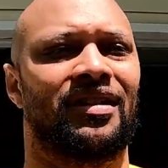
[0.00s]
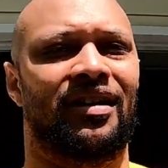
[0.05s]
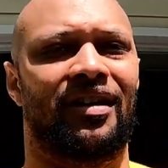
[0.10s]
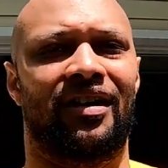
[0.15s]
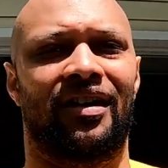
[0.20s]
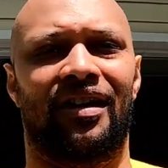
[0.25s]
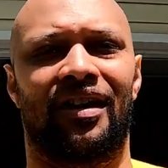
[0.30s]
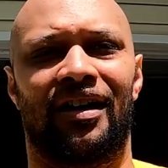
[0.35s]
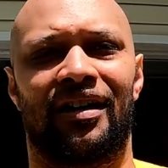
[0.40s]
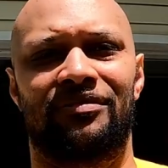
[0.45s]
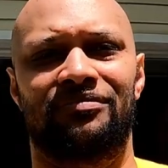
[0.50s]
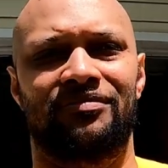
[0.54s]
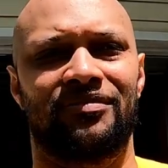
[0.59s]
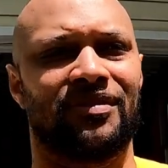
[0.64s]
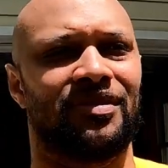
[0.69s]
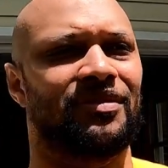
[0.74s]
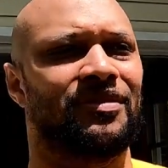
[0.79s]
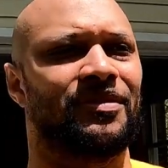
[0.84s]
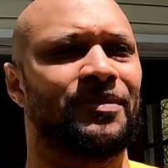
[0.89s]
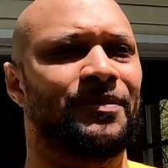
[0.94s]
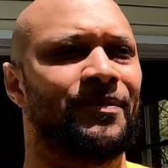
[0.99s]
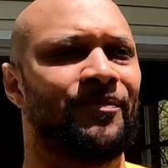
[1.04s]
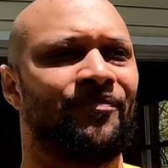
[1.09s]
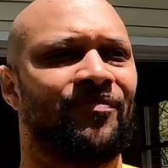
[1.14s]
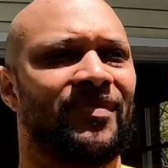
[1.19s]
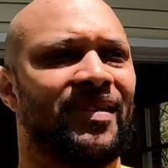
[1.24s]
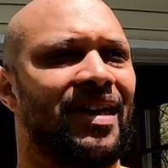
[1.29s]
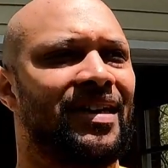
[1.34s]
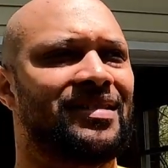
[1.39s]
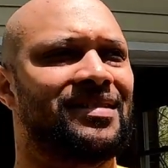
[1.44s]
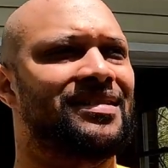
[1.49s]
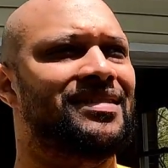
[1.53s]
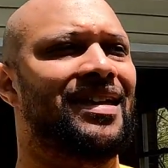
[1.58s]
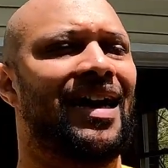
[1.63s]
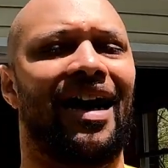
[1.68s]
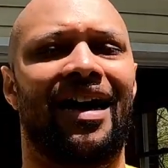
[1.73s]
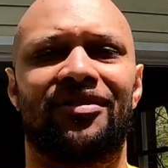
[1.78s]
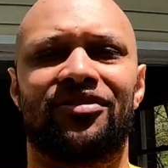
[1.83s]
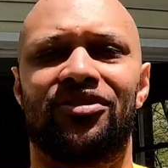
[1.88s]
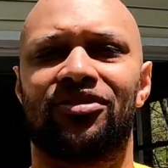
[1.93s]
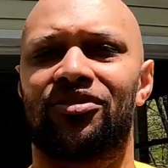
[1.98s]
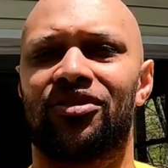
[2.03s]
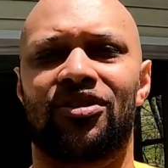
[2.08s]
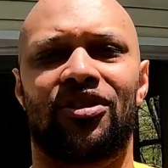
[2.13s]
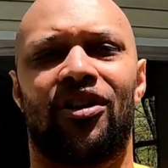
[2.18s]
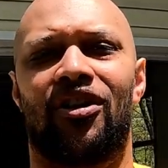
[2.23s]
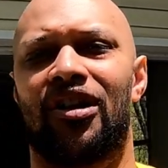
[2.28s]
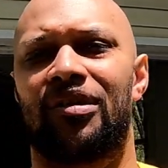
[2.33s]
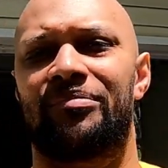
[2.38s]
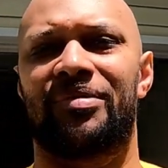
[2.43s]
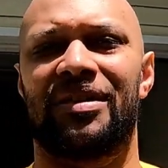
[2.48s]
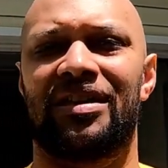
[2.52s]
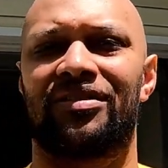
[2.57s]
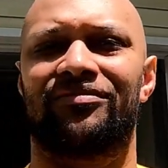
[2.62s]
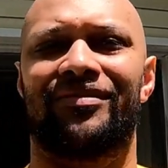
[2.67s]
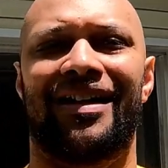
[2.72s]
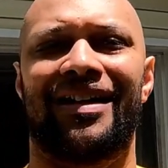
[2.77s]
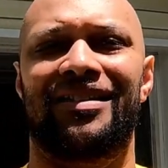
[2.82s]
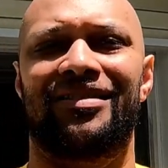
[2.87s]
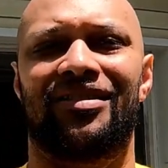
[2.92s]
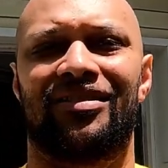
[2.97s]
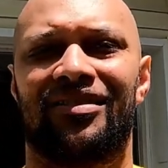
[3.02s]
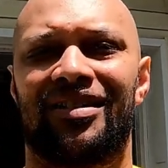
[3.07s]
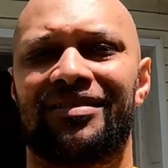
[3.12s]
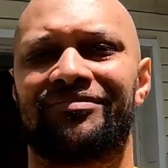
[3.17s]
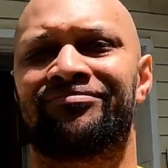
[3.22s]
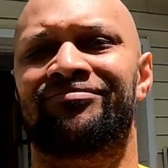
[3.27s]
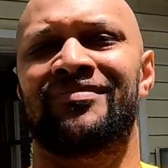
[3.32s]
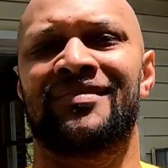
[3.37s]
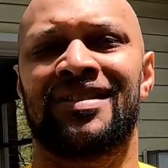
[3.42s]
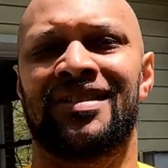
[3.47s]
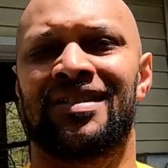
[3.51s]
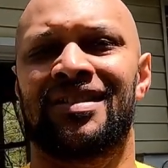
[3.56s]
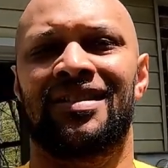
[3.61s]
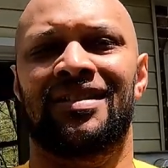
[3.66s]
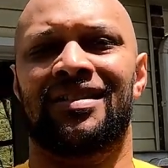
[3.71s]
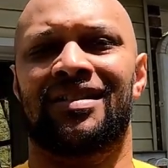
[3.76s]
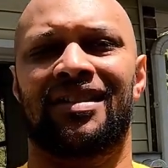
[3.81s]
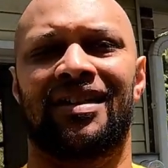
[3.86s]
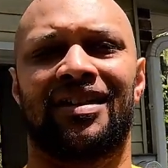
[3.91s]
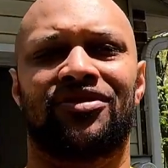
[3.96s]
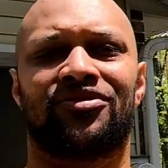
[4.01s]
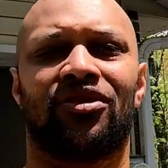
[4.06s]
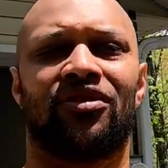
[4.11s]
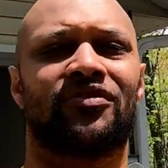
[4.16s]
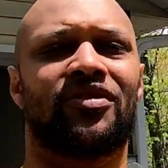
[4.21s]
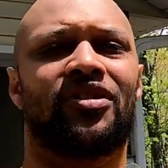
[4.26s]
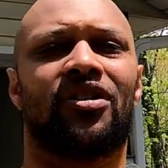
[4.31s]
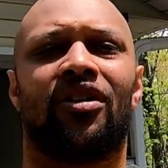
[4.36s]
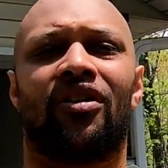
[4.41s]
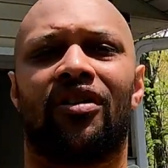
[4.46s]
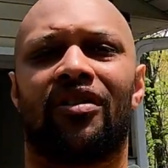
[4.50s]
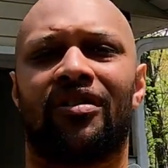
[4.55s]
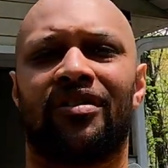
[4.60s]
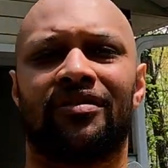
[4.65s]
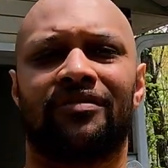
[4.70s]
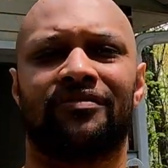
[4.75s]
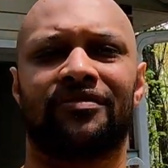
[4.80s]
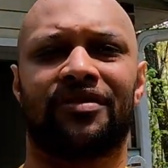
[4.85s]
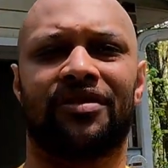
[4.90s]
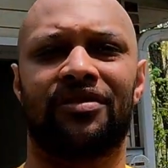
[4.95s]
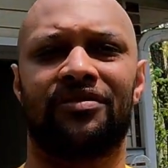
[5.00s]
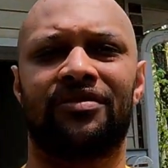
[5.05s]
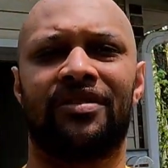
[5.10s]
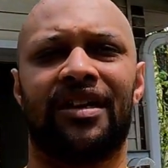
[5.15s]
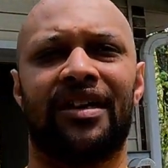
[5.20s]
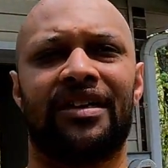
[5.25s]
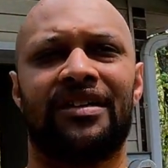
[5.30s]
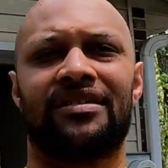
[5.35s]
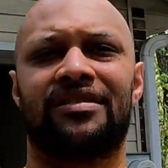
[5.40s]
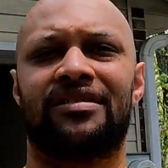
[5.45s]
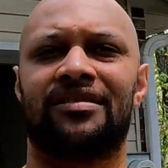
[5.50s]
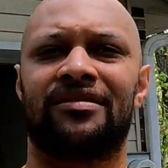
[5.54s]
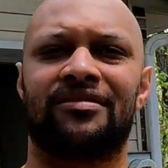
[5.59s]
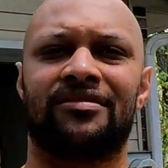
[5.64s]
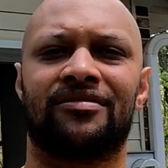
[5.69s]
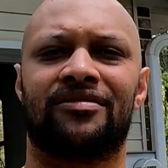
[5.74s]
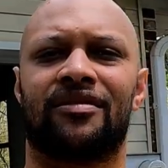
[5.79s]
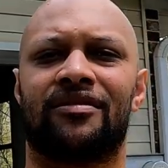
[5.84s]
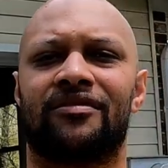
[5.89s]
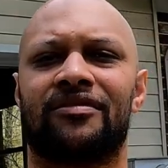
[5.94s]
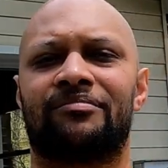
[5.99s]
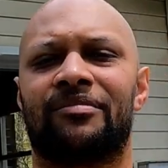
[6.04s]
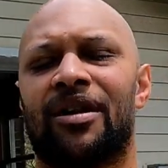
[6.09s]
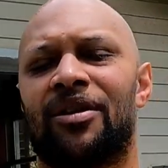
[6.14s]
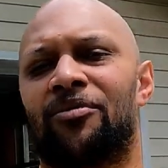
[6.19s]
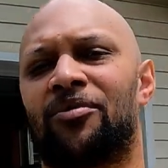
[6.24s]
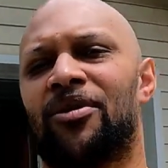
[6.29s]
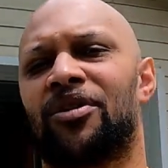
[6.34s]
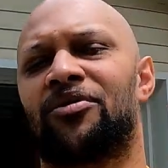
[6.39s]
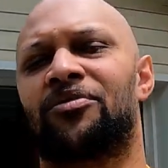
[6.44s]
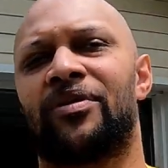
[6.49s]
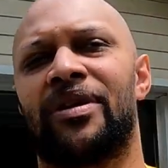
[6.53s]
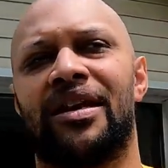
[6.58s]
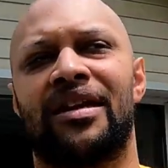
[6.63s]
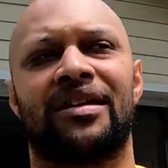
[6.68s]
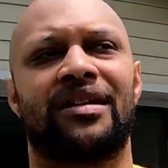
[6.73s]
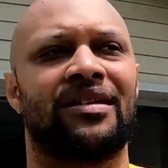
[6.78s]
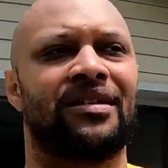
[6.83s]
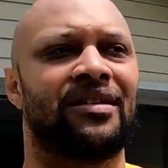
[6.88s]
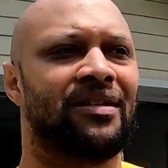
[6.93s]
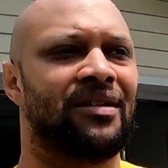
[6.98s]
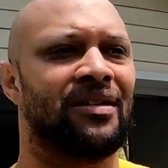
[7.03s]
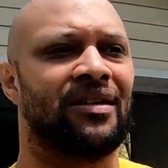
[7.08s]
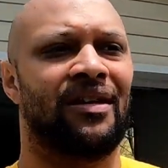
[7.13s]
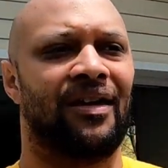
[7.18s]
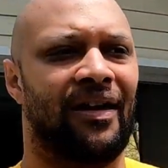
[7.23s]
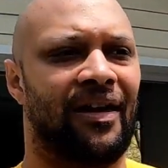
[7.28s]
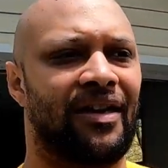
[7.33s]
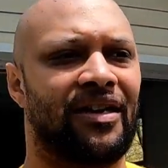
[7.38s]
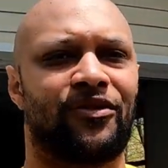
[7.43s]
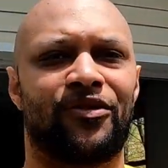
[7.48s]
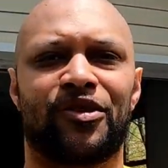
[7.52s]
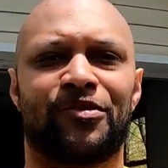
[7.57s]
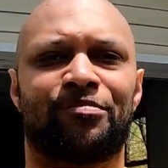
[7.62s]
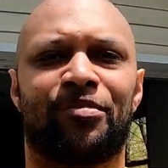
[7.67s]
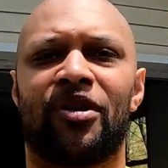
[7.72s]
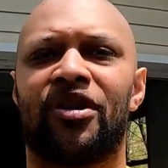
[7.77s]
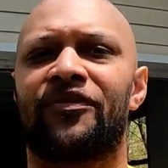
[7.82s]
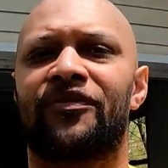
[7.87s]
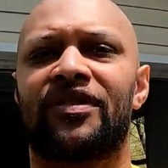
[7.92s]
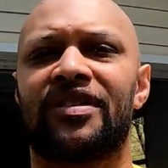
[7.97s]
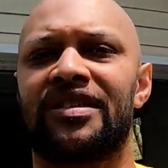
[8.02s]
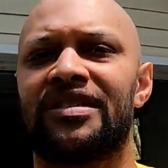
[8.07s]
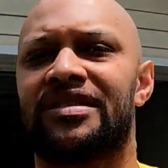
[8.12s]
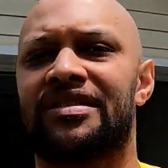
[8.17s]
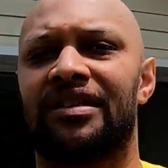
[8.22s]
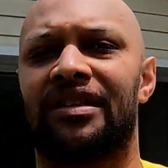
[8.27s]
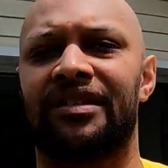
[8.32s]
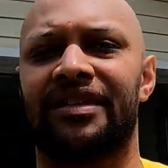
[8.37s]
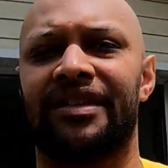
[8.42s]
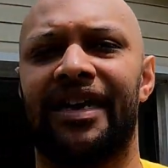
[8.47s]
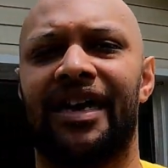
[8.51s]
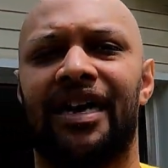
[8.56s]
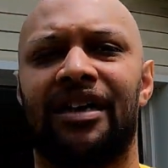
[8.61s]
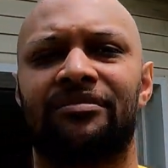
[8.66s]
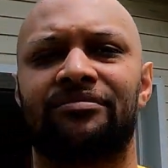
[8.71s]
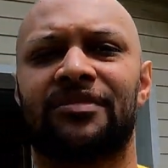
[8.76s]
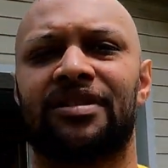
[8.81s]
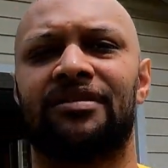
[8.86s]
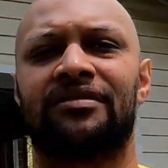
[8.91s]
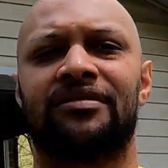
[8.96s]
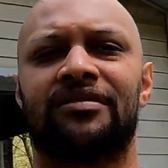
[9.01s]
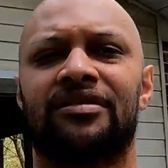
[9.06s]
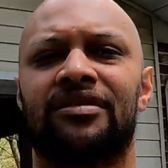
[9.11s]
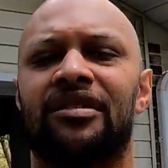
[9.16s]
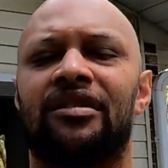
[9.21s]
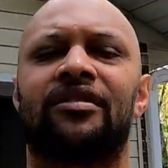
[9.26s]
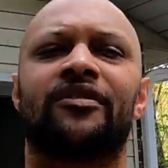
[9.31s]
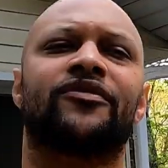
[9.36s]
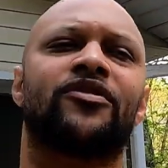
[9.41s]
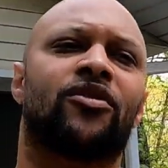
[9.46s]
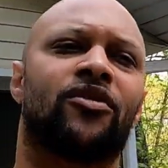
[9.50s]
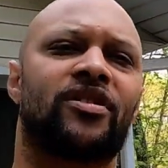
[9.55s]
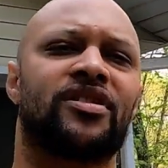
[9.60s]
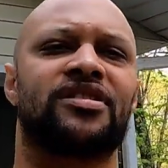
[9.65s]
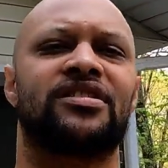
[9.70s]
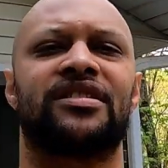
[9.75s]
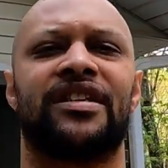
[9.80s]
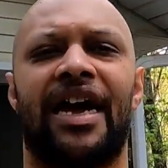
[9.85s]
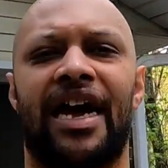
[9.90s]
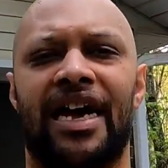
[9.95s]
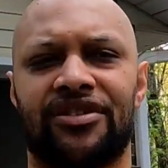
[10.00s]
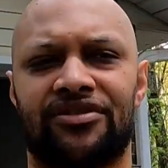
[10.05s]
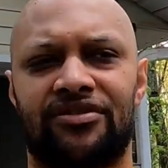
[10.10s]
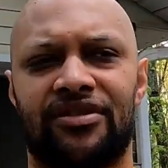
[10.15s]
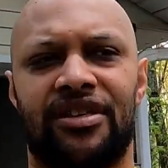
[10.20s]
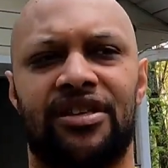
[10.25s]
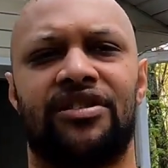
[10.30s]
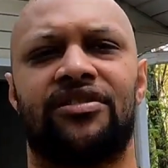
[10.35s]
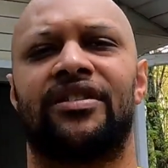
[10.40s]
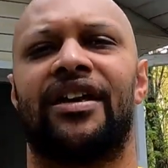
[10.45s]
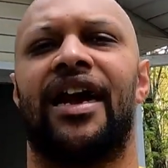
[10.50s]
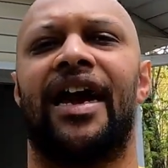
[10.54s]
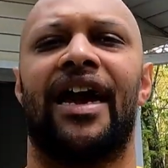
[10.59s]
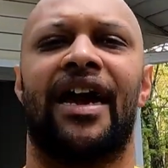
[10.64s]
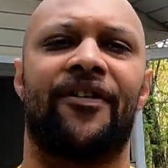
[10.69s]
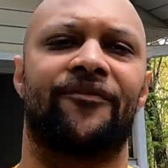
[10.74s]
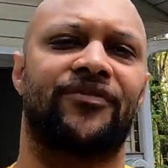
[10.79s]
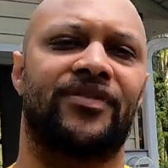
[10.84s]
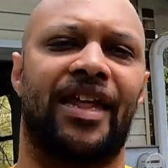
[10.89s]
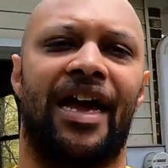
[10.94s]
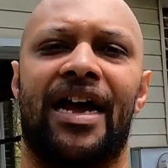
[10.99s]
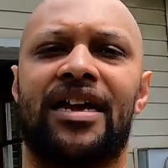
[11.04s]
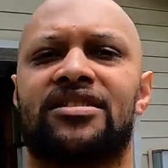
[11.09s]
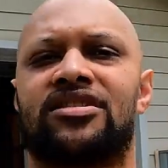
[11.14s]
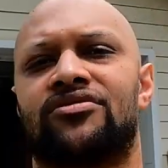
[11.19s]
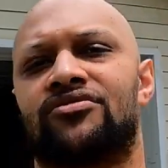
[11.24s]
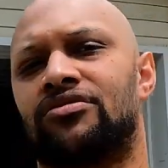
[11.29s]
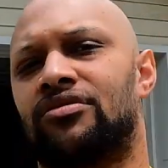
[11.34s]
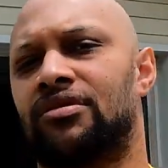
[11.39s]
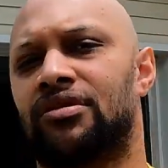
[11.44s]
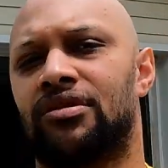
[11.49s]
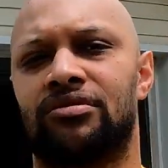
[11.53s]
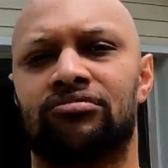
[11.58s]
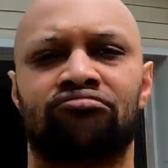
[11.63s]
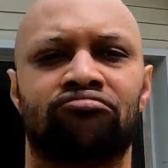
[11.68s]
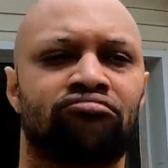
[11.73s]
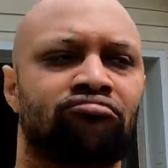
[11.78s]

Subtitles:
That's not, you know, the car being rained on. Because I drove the car 2 days during my work week and it was perfectly sunny out. You know, of course, naturally, you're gonna have natural